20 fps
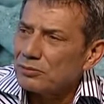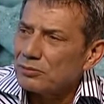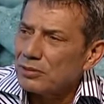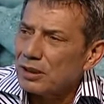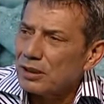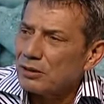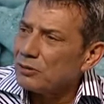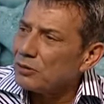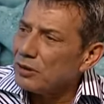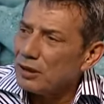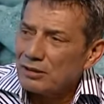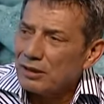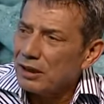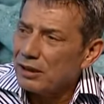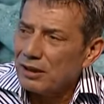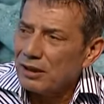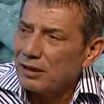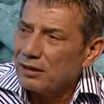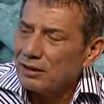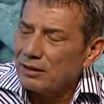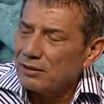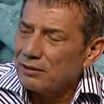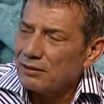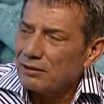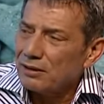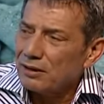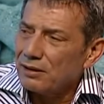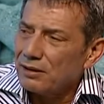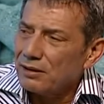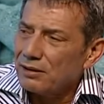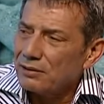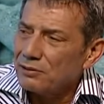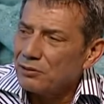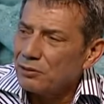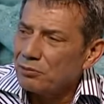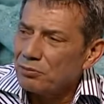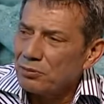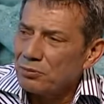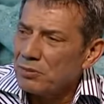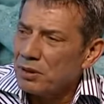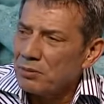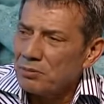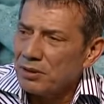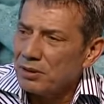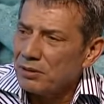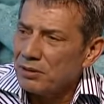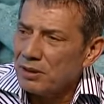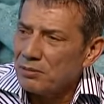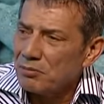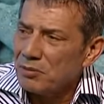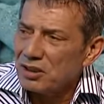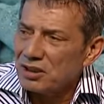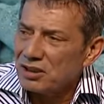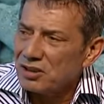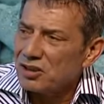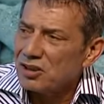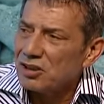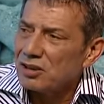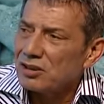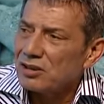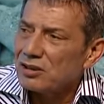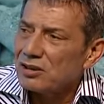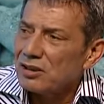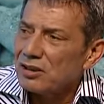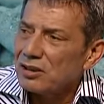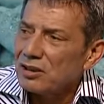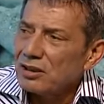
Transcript: I don't I, I, I don't remember how many years